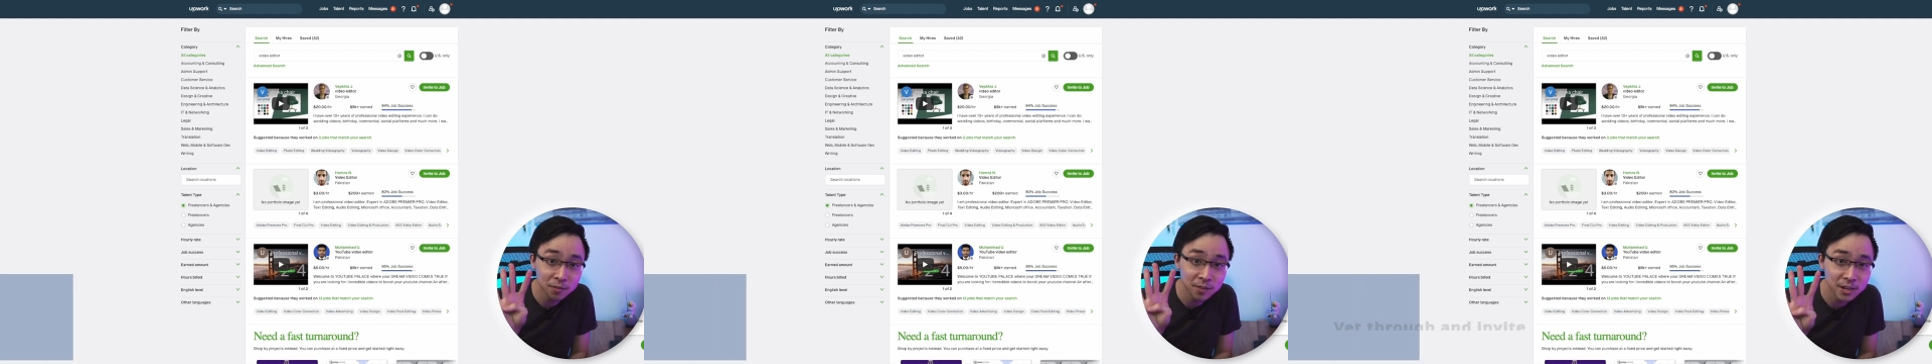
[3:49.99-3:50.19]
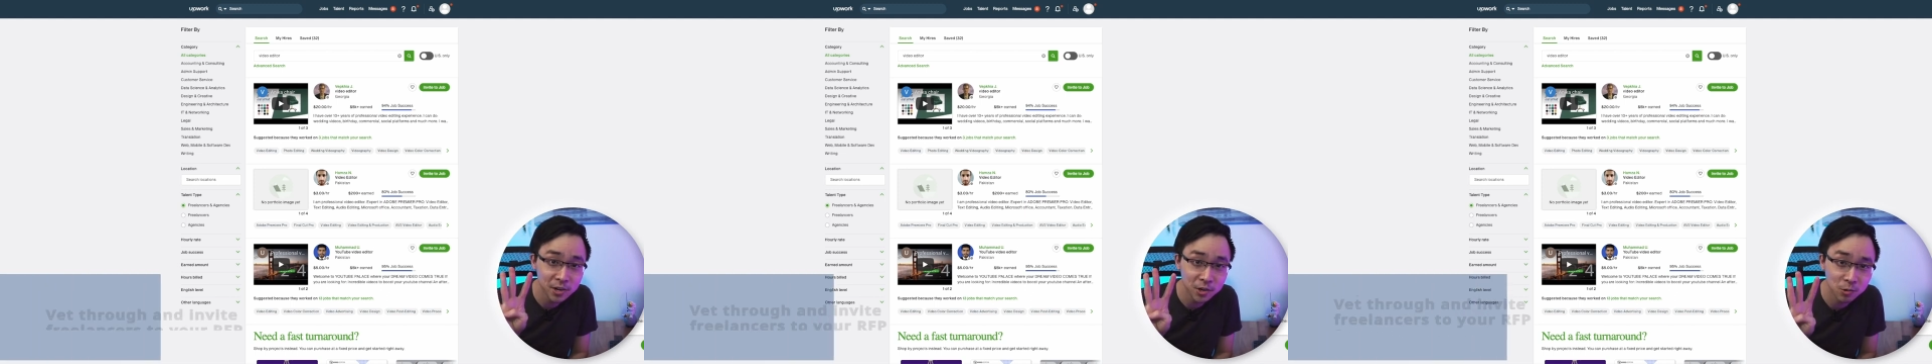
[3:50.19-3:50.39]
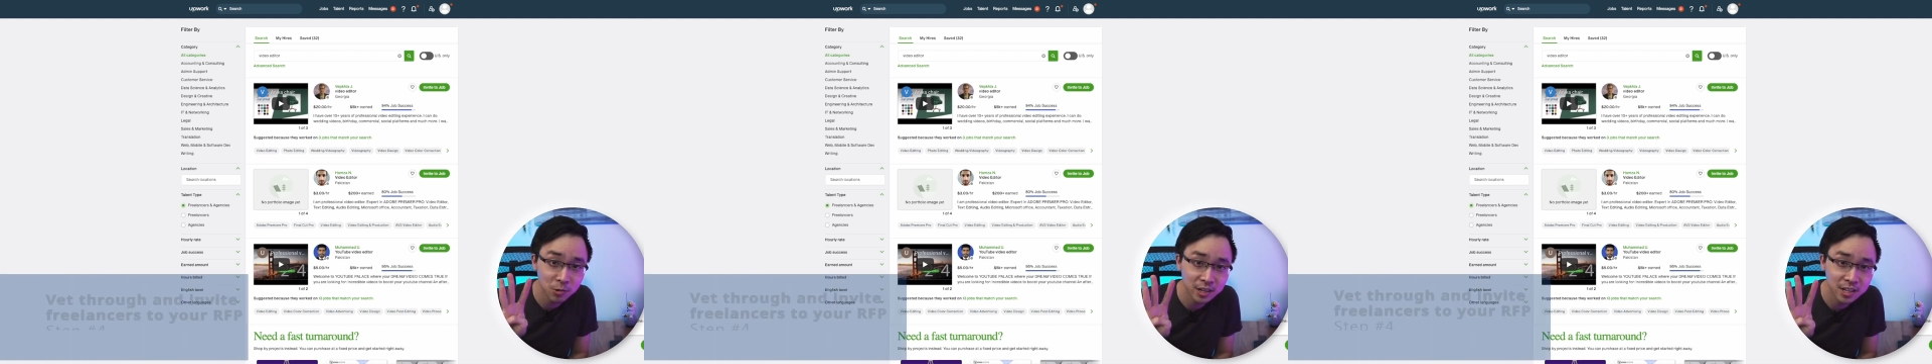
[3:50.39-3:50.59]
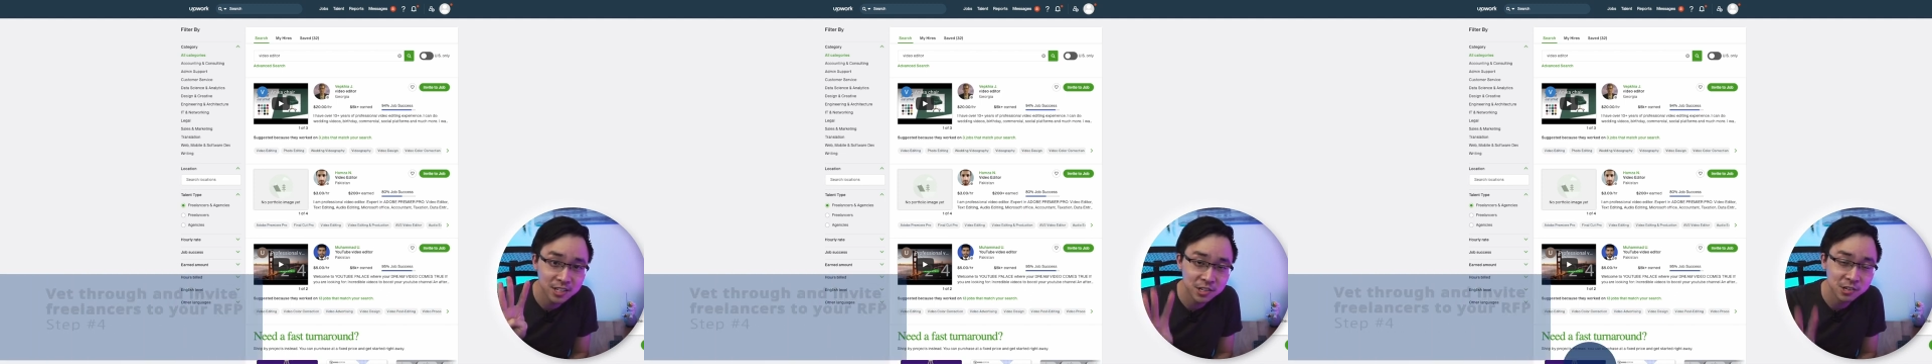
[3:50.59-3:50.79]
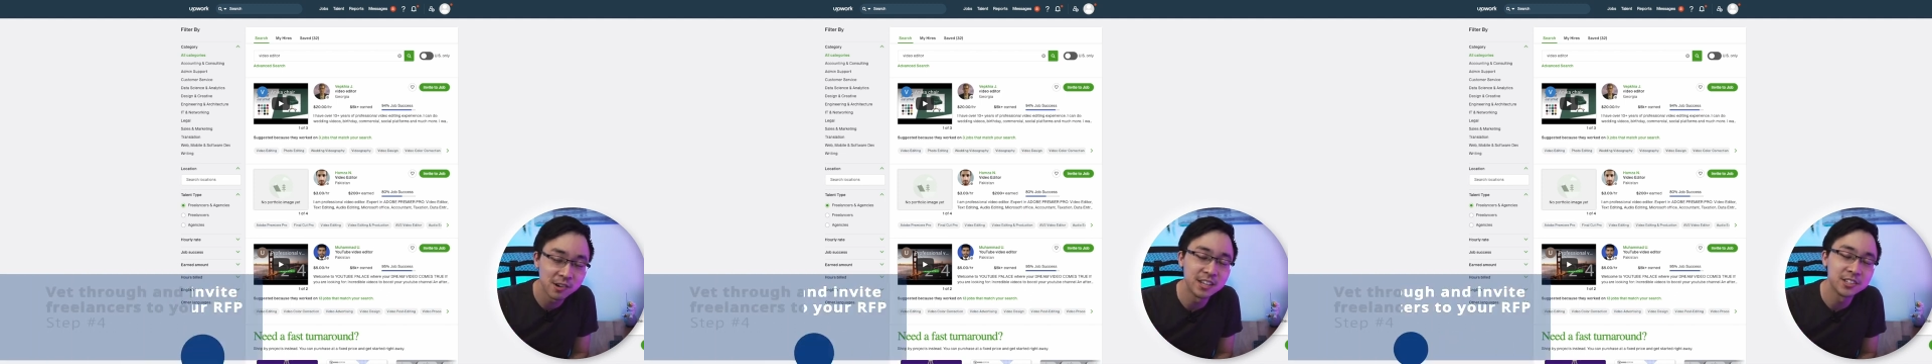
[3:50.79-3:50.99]
thing you're gonna wanna
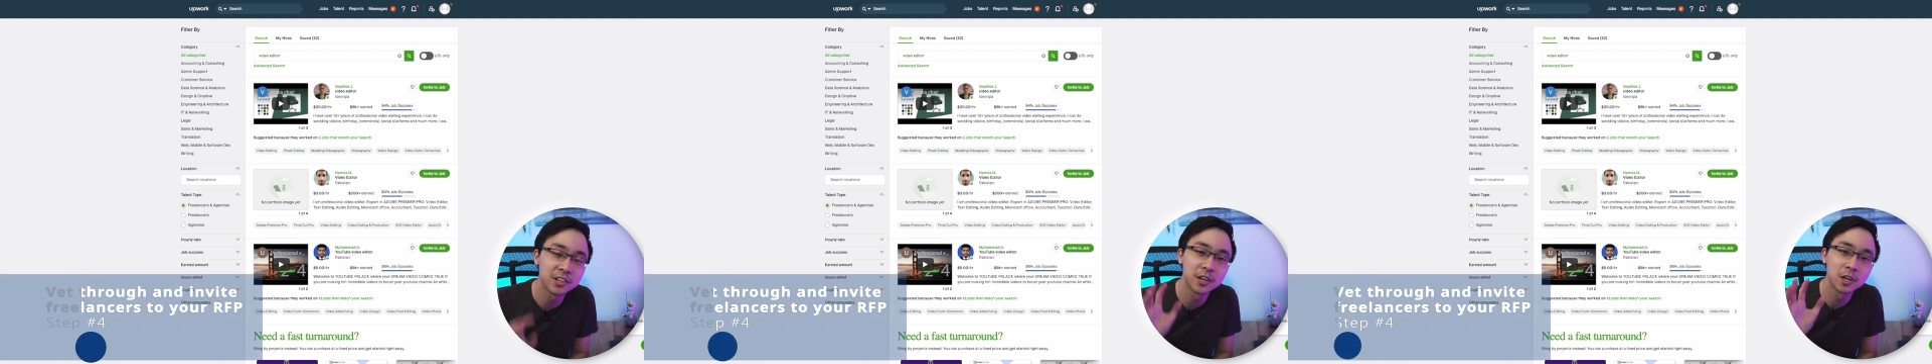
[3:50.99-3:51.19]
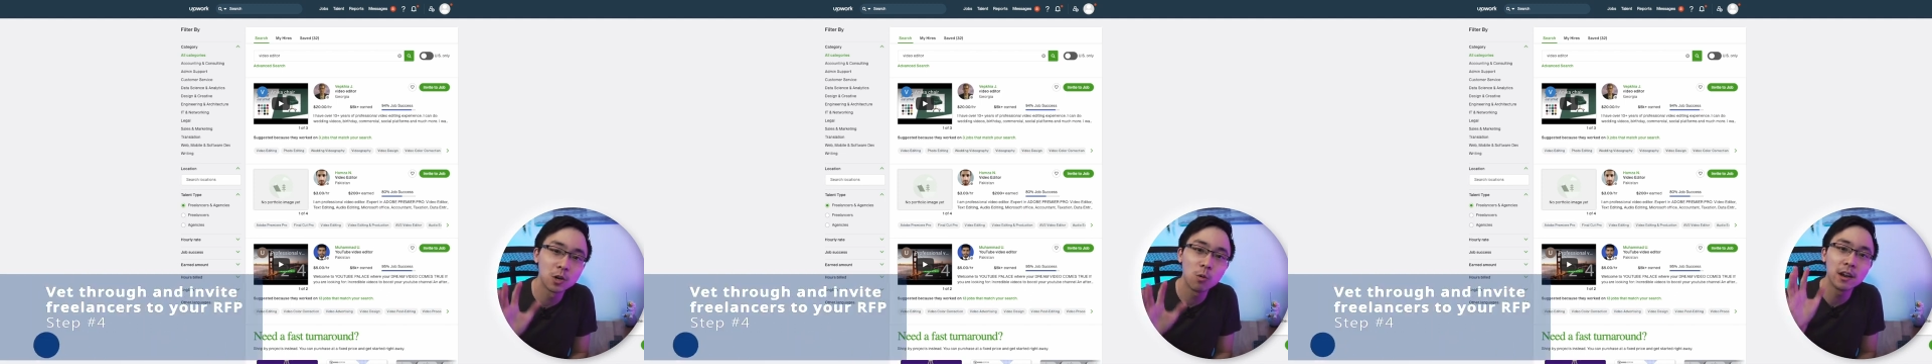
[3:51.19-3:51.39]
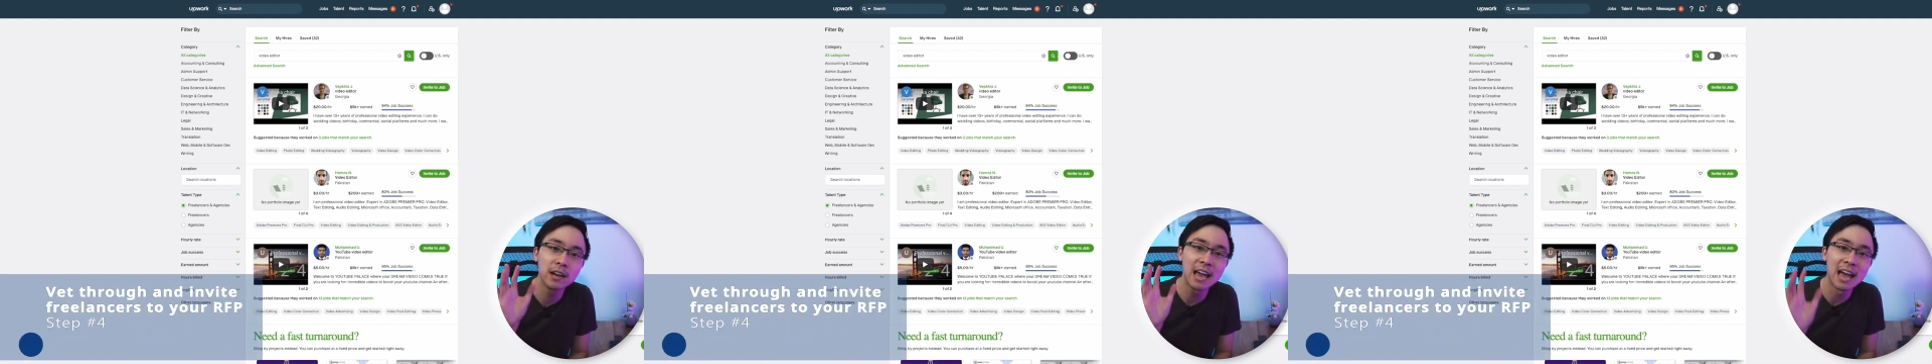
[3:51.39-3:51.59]
do is you're gonna wanna